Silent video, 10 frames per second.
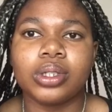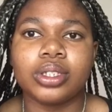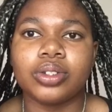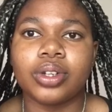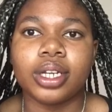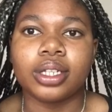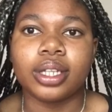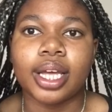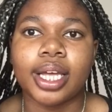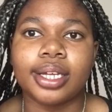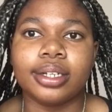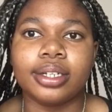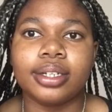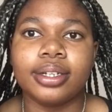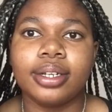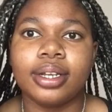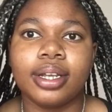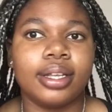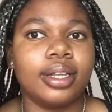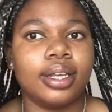straight that,
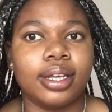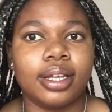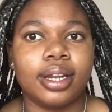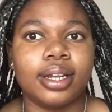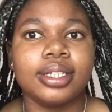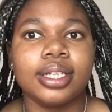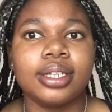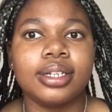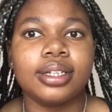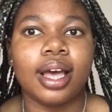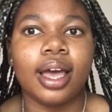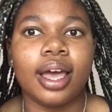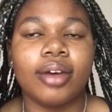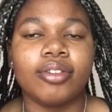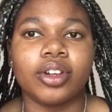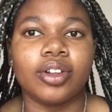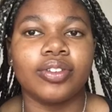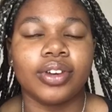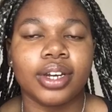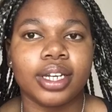hey, listen, I have a
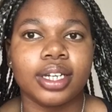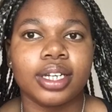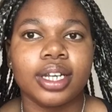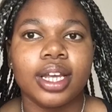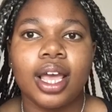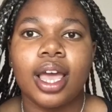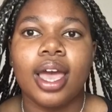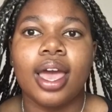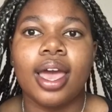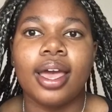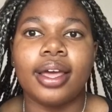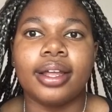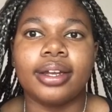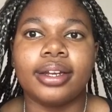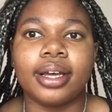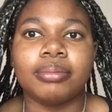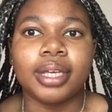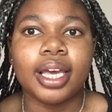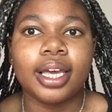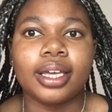girlfriend and I'm
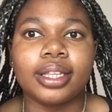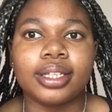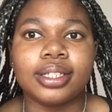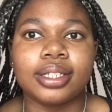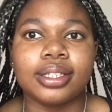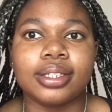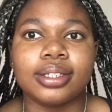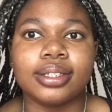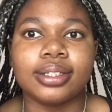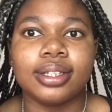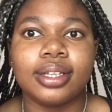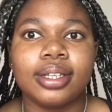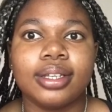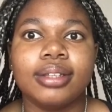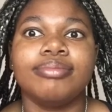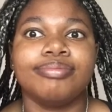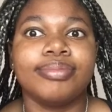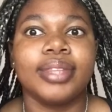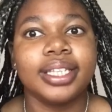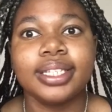gay. This is
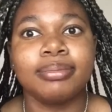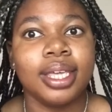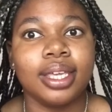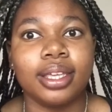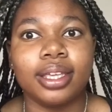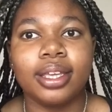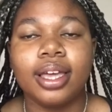me.